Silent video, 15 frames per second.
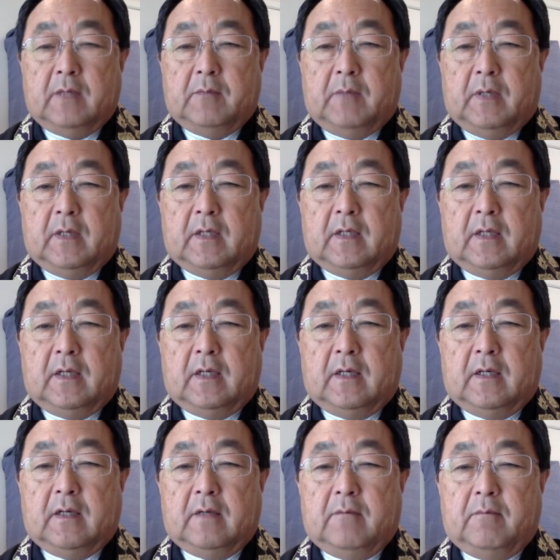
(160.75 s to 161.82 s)
but
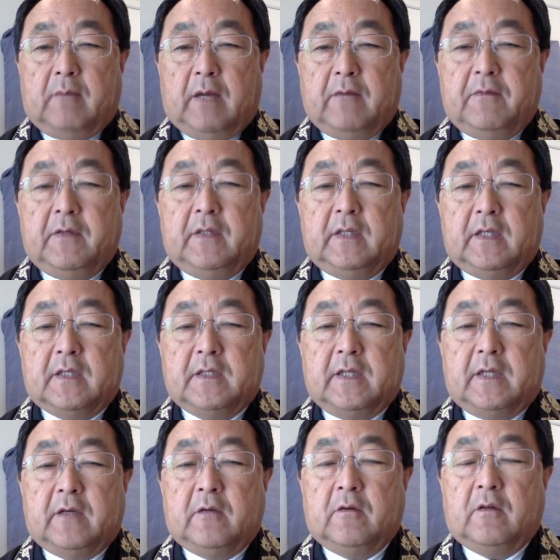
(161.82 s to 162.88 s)
my feeling is
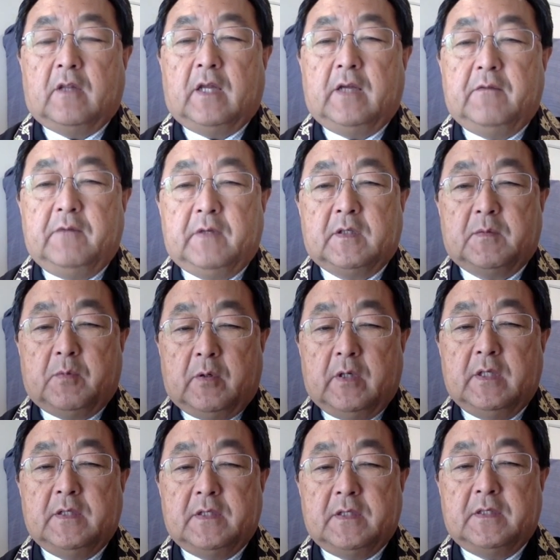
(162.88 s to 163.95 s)
that her life
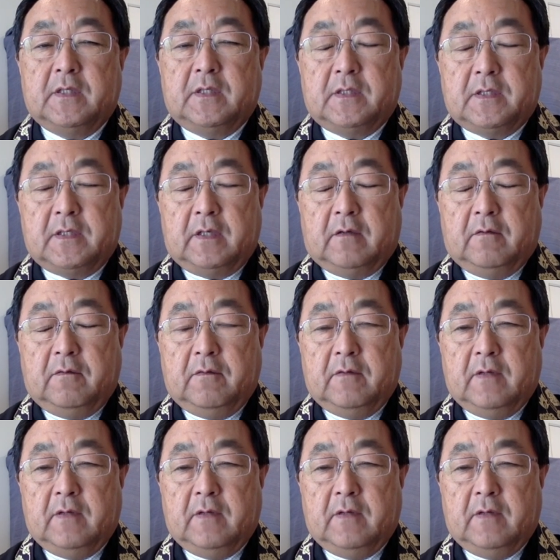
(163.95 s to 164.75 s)
experiences itself